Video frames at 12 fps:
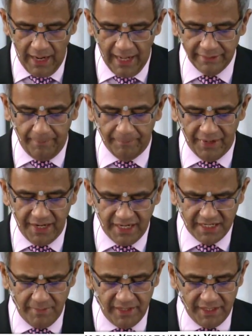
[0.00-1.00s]
and the
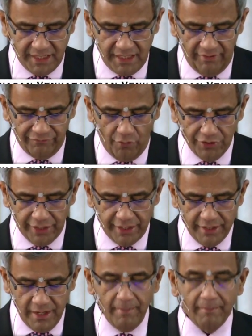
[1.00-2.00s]
predictability afforded